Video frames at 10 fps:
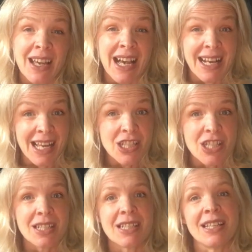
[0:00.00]
And
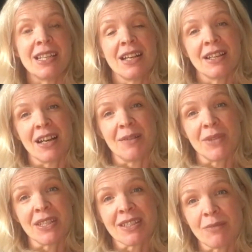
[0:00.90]
actually,
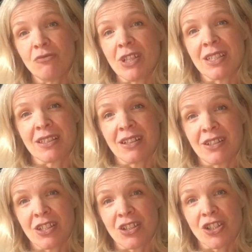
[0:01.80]
there's some
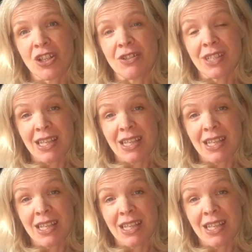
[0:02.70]
research that shows